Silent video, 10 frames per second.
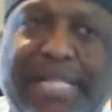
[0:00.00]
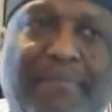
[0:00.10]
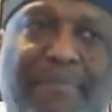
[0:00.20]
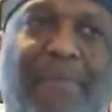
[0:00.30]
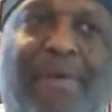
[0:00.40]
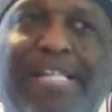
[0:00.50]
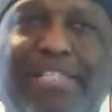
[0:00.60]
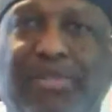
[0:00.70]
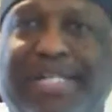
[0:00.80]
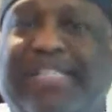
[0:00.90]
And
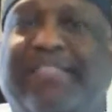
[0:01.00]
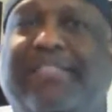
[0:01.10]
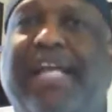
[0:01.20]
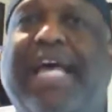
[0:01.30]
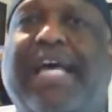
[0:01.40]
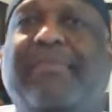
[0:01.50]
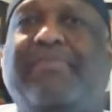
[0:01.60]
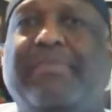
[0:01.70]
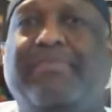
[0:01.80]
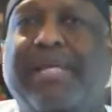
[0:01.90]
Budweiser will get slammed